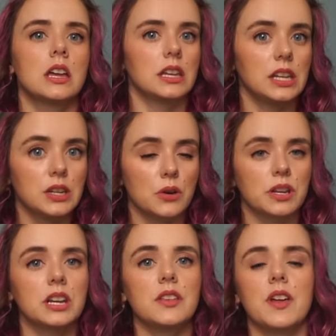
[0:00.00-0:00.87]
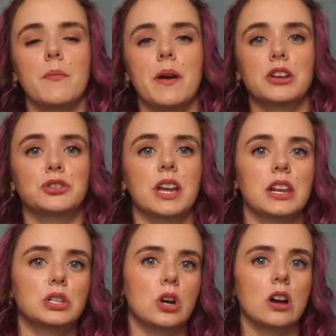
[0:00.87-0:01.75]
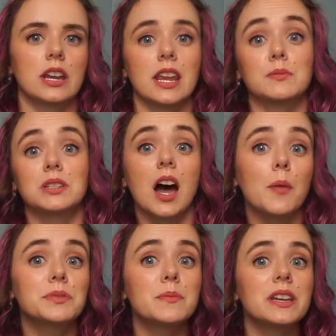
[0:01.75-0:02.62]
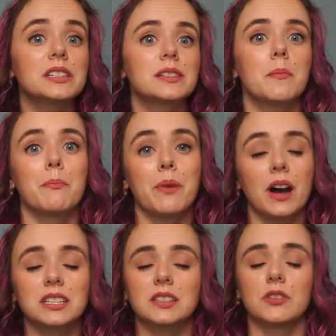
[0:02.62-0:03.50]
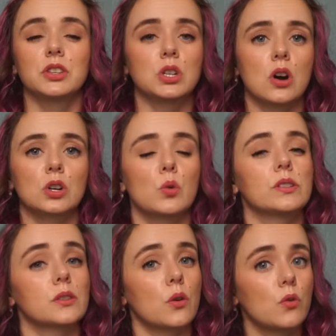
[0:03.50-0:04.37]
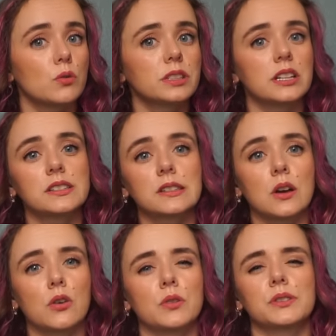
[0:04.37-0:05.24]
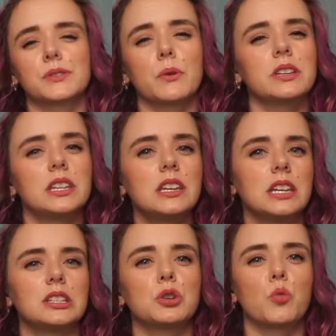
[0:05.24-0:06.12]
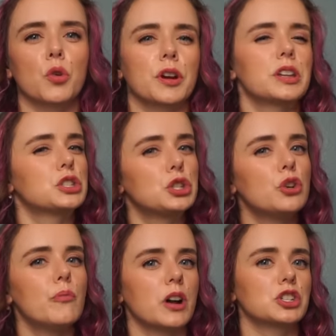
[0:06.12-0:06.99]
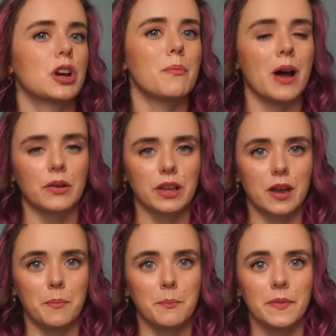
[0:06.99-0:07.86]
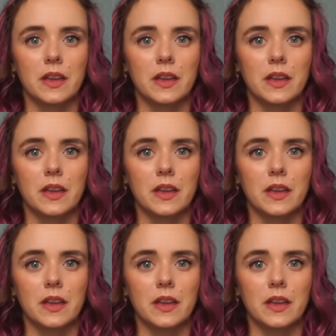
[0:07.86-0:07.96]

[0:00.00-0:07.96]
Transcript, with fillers: He noted that Patrick had a dog named Optimus, but that the dog was old and slow, so he didn't need to worry too much about him.